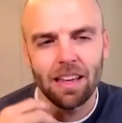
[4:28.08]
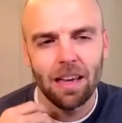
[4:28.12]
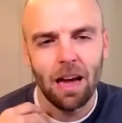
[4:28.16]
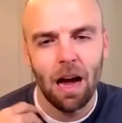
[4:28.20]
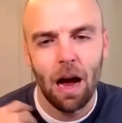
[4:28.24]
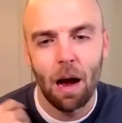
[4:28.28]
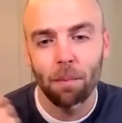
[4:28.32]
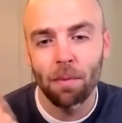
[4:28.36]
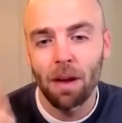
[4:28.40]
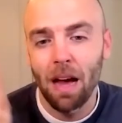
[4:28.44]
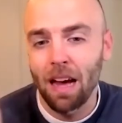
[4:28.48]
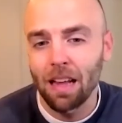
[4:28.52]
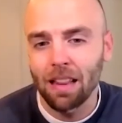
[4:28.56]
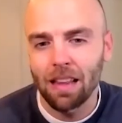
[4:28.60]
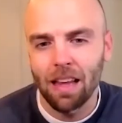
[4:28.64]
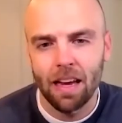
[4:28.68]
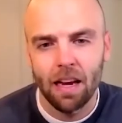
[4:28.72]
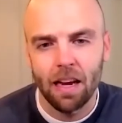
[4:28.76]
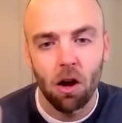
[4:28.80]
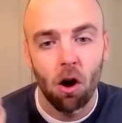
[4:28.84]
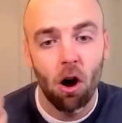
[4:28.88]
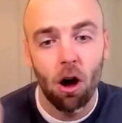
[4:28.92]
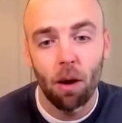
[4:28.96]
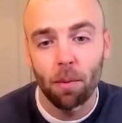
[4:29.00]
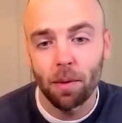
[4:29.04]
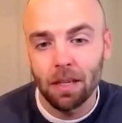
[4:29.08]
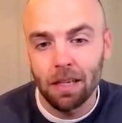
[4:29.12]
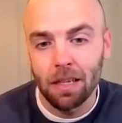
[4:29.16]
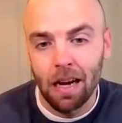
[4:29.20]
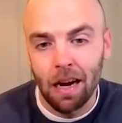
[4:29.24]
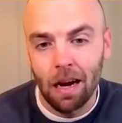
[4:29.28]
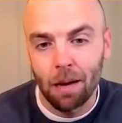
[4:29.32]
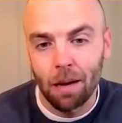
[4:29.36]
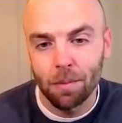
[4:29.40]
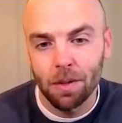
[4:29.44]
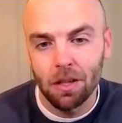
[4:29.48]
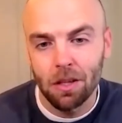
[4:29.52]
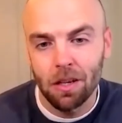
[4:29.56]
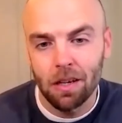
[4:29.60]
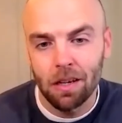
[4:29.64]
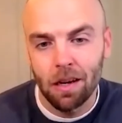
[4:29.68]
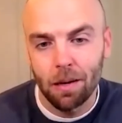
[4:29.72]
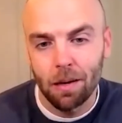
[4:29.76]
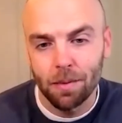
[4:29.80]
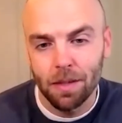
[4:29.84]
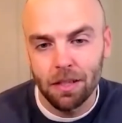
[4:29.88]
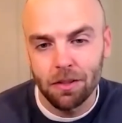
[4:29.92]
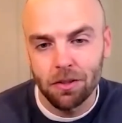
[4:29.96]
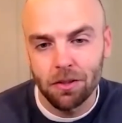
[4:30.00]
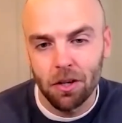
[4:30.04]
I'm not like oh, I'm an I'm a
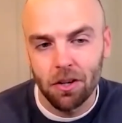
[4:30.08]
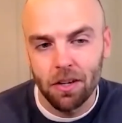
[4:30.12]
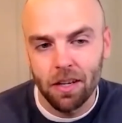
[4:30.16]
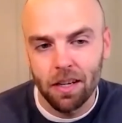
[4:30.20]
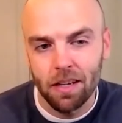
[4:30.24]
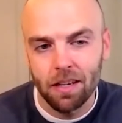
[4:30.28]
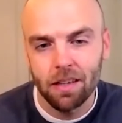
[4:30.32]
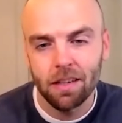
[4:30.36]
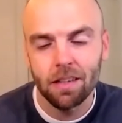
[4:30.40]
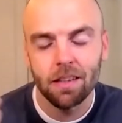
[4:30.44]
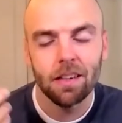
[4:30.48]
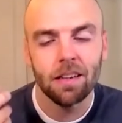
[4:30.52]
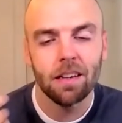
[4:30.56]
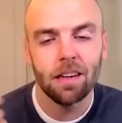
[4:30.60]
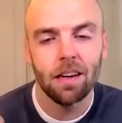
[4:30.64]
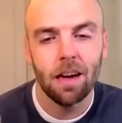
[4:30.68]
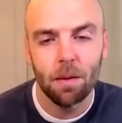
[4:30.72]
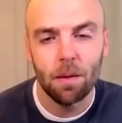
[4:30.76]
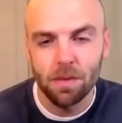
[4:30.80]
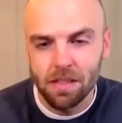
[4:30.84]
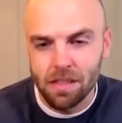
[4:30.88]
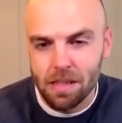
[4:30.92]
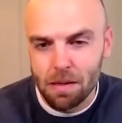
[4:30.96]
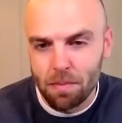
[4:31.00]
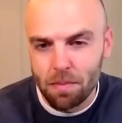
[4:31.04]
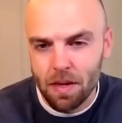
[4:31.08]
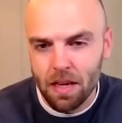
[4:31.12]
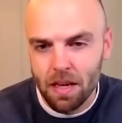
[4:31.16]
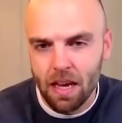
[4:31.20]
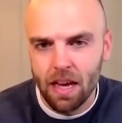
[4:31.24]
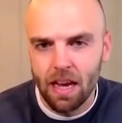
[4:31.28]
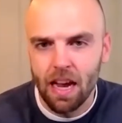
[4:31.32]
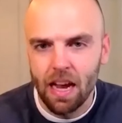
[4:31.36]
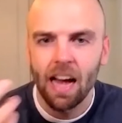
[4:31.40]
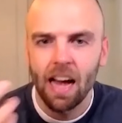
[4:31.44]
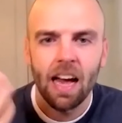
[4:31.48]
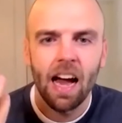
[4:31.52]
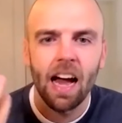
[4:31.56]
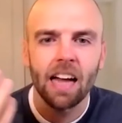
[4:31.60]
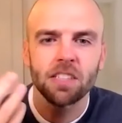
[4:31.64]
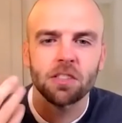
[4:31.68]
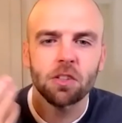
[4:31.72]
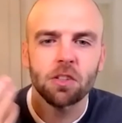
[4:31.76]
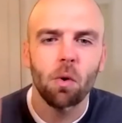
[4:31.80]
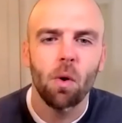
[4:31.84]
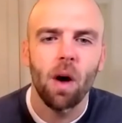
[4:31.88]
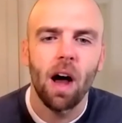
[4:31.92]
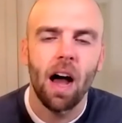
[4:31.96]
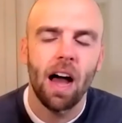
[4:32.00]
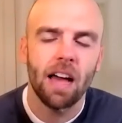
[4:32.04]
I'm an attorney. I'm a CPA. I, I
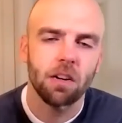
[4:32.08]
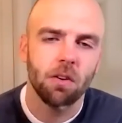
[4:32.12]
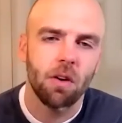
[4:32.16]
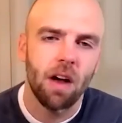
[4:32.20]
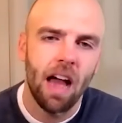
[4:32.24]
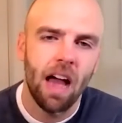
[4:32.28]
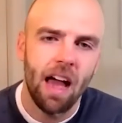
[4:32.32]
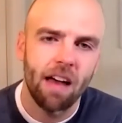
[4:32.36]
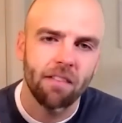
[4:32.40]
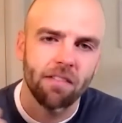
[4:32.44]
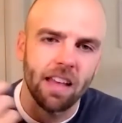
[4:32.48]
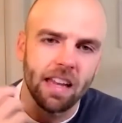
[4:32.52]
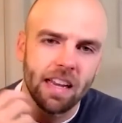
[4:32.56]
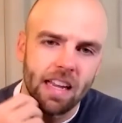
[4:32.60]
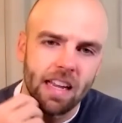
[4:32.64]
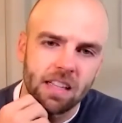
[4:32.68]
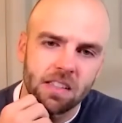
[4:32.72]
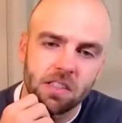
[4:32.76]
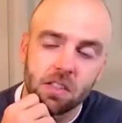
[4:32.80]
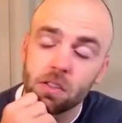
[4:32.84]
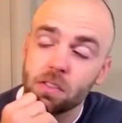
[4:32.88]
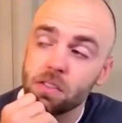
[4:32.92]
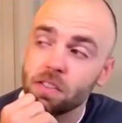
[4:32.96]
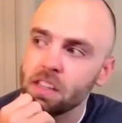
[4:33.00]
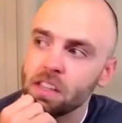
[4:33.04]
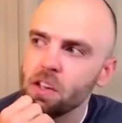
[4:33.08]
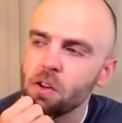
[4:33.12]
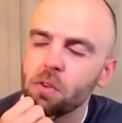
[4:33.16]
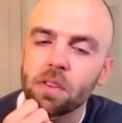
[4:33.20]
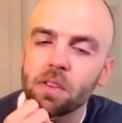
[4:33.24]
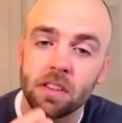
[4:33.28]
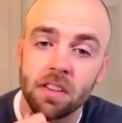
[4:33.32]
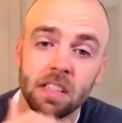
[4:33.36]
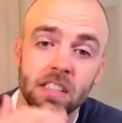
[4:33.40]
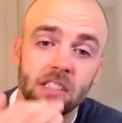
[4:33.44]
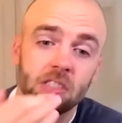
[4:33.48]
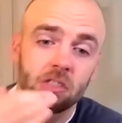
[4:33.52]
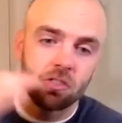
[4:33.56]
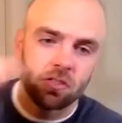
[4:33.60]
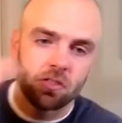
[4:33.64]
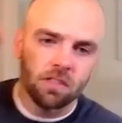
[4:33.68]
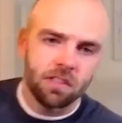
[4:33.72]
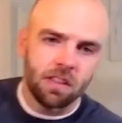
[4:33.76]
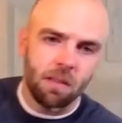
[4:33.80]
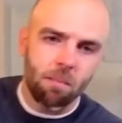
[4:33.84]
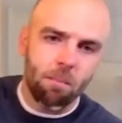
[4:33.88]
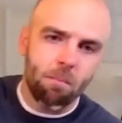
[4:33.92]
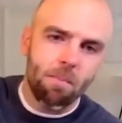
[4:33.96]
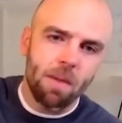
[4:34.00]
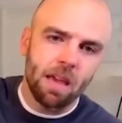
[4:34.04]
don't I don't have that answer. The the
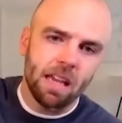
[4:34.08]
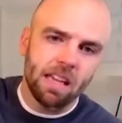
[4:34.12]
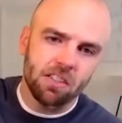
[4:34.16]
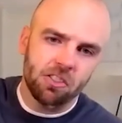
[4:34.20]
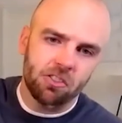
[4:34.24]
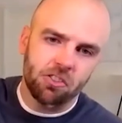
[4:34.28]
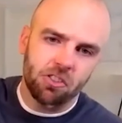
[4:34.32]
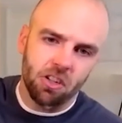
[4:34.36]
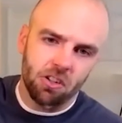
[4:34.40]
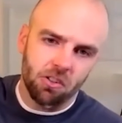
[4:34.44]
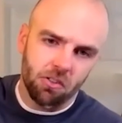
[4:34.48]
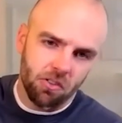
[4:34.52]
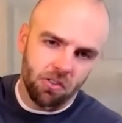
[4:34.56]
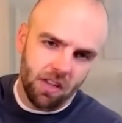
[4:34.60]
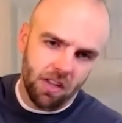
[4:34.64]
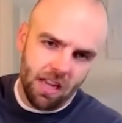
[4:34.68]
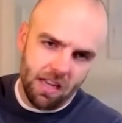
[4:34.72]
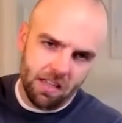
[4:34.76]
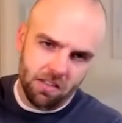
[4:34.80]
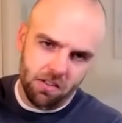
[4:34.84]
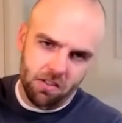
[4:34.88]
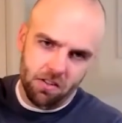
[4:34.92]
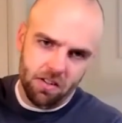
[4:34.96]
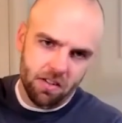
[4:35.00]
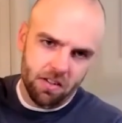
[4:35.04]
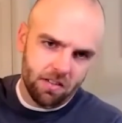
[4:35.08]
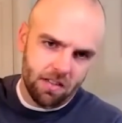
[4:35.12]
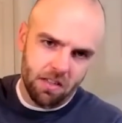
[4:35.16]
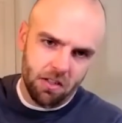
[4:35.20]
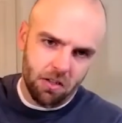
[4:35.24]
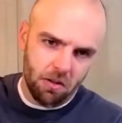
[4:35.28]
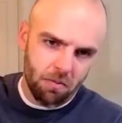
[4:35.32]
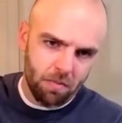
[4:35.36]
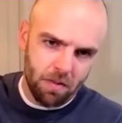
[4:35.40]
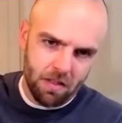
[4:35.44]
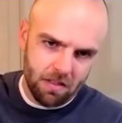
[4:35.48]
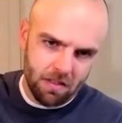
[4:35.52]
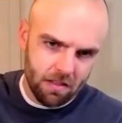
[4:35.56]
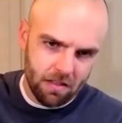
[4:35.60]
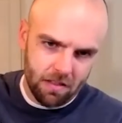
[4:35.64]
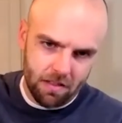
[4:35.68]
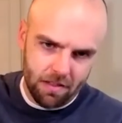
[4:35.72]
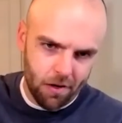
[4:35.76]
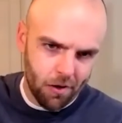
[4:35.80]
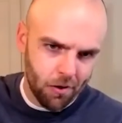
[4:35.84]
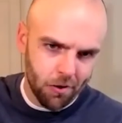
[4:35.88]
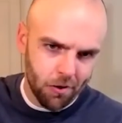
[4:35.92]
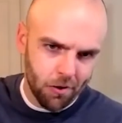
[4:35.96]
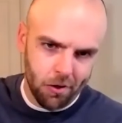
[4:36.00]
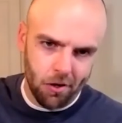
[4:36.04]
the biggest general answer is either business
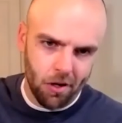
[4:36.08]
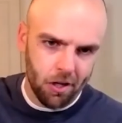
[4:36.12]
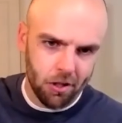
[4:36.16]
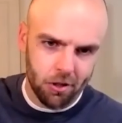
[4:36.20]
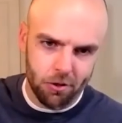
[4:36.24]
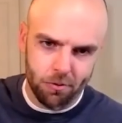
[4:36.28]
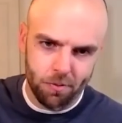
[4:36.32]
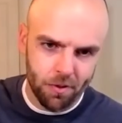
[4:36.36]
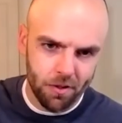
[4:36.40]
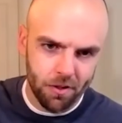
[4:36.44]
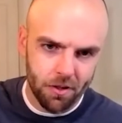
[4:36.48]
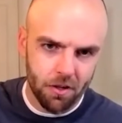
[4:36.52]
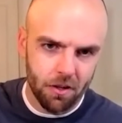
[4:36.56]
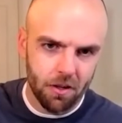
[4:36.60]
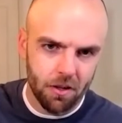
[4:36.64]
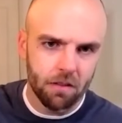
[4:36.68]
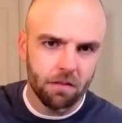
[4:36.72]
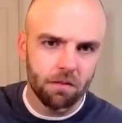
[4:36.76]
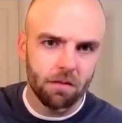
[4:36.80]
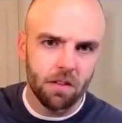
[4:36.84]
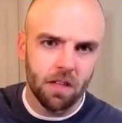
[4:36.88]
owner or entrepreneur.